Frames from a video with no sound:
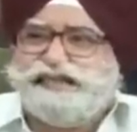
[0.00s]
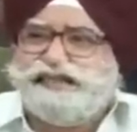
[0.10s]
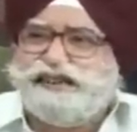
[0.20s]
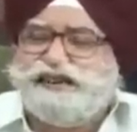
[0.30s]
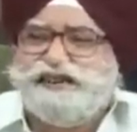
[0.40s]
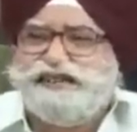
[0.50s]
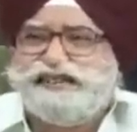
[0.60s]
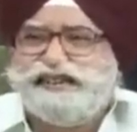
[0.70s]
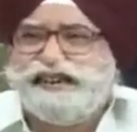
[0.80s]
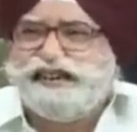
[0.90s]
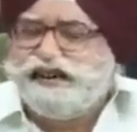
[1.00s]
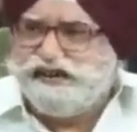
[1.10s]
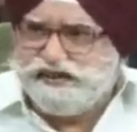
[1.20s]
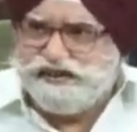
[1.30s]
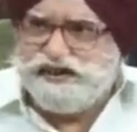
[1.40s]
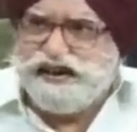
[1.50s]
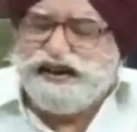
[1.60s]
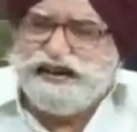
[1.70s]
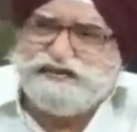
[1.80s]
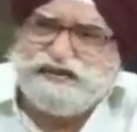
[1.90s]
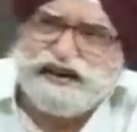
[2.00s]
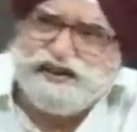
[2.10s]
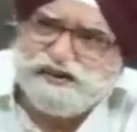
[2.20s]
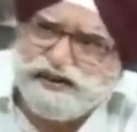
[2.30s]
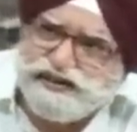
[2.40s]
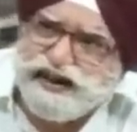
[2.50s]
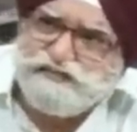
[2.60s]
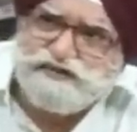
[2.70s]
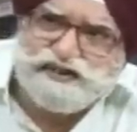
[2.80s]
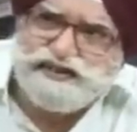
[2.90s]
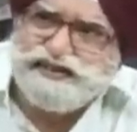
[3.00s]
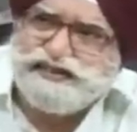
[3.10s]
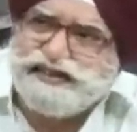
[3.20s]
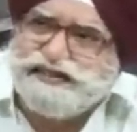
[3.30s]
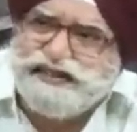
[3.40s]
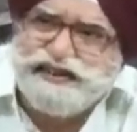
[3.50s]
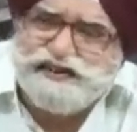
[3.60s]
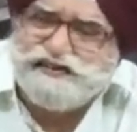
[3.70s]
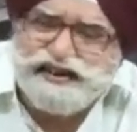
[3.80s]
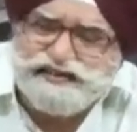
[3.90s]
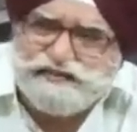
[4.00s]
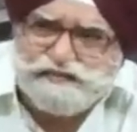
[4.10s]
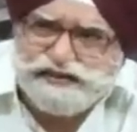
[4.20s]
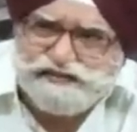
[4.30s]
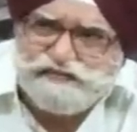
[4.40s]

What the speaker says: They don't. As far as US Armed Forces is concerned, it's very simple.